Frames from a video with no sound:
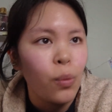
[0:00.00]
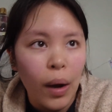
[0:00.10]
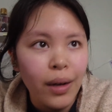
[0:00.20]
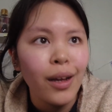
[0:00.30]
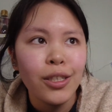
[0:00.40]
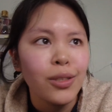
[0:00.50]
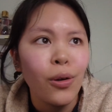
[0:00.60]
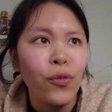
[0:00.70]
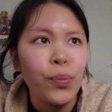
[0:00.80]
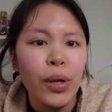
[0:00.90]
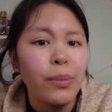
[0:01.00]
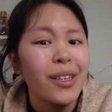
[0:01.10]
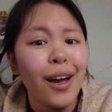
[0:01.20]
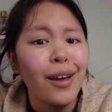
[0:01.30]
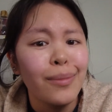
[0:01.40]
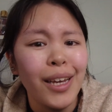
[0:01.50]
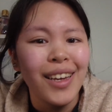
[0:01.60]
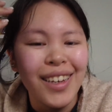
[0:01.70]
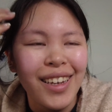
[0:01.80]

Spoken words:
Why not just go for premium economy?